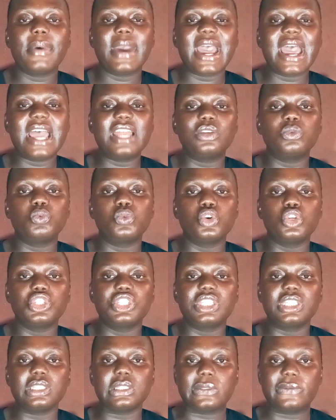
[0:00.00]
pad
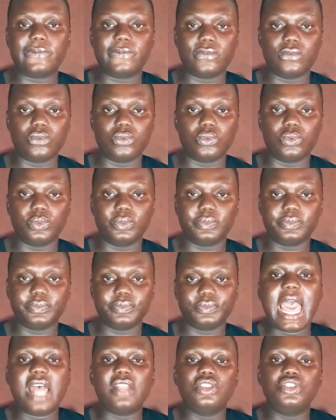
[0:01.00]
once it's full.
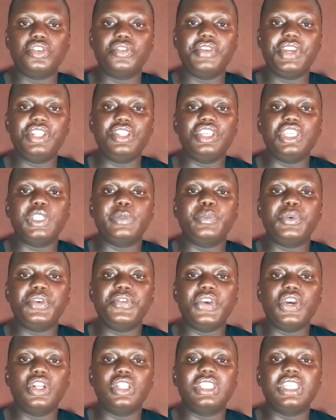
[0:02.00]
And during this
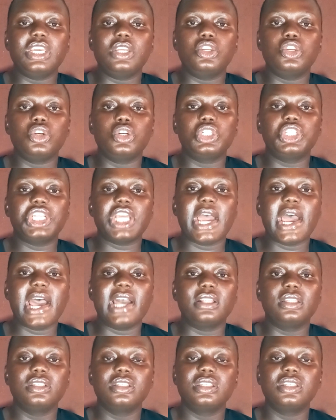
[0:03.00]
period, take your
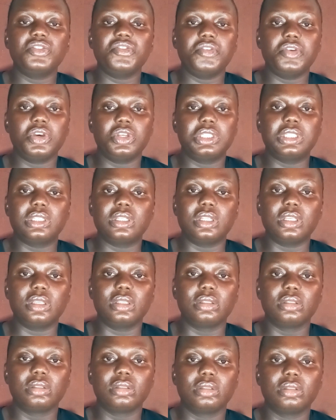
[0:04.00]
shower
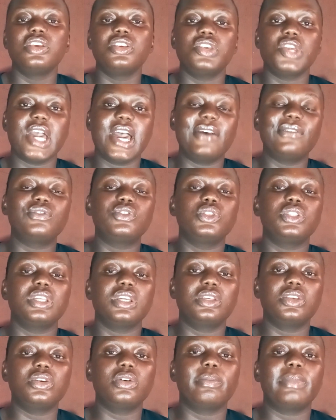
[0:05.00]
seriously. You have to
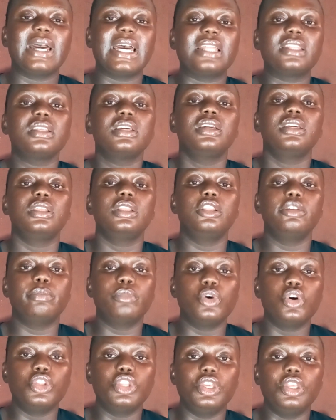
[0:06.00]
take your bath in the
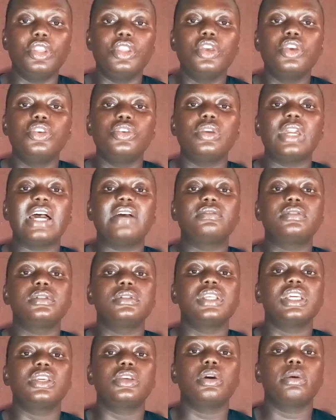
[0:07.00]
morning, you have
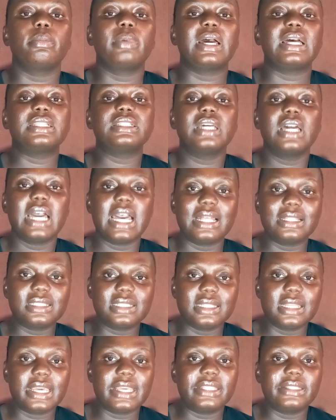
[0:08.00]
to take your bath
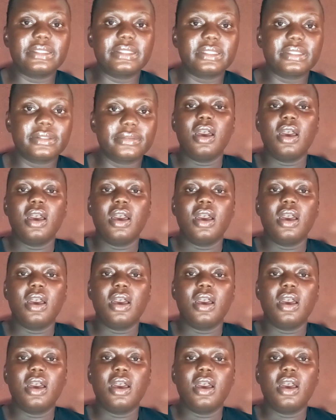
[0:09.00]
at night.